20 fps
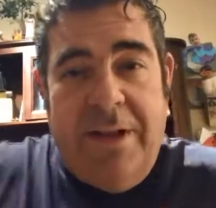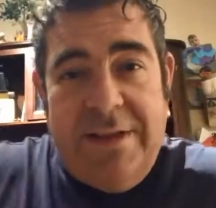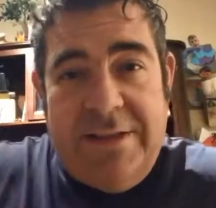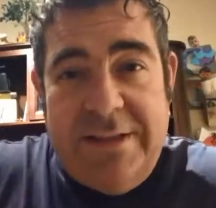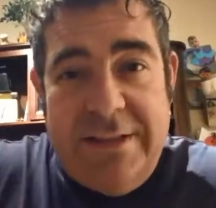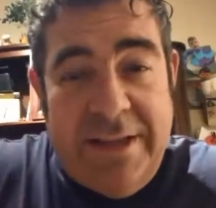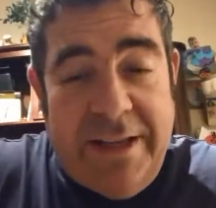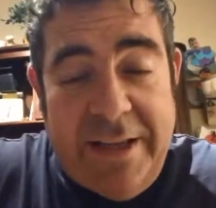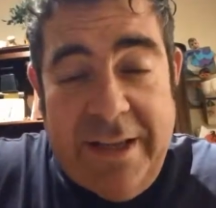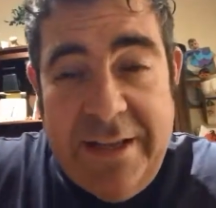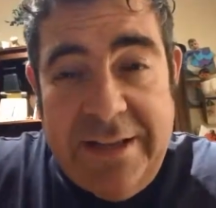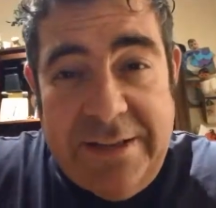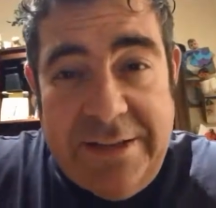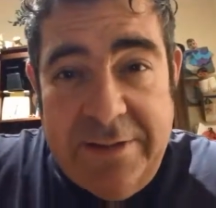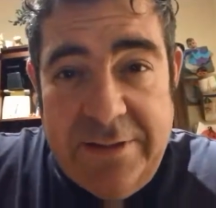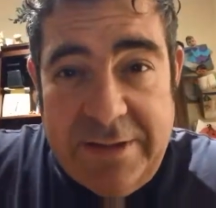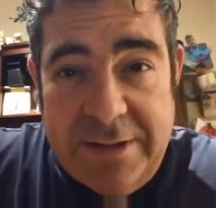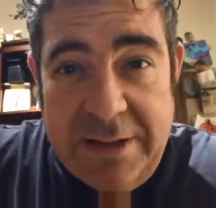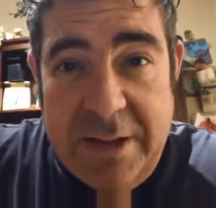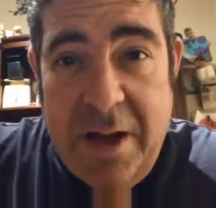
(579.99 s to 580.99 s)
It's
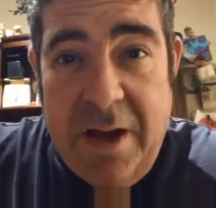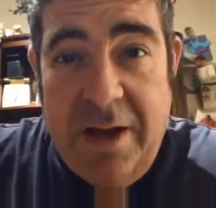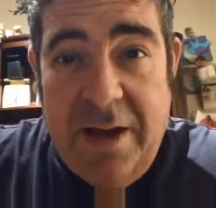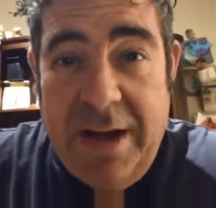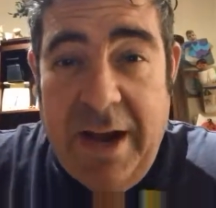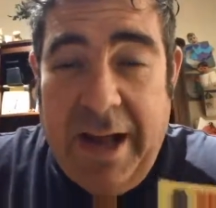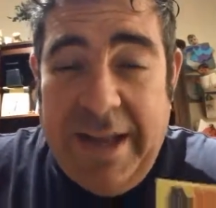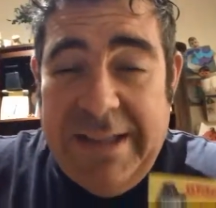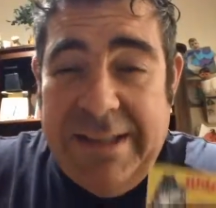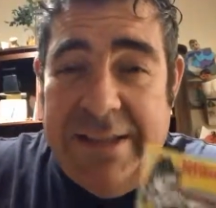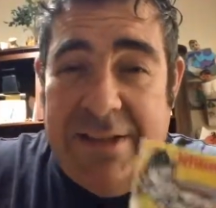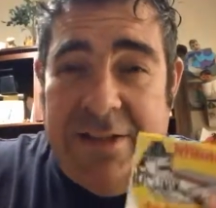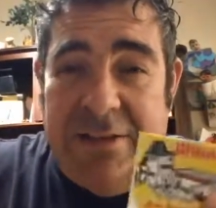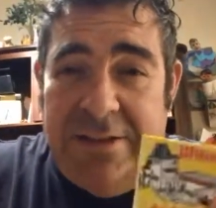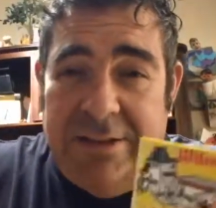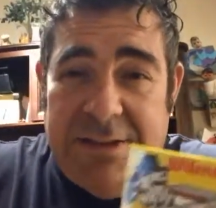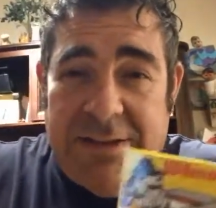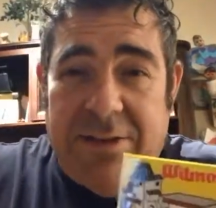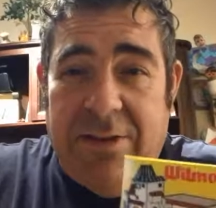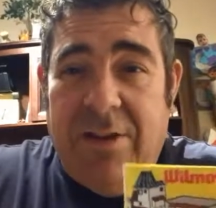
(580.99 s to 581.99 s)
seriously an ice
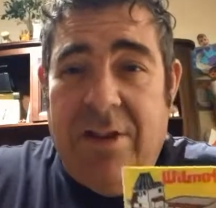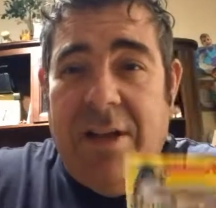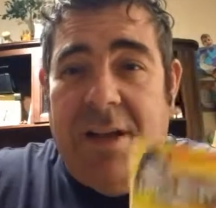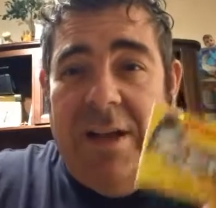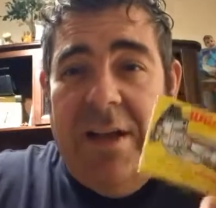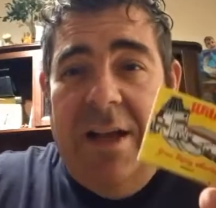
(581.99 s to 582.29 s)
hill. So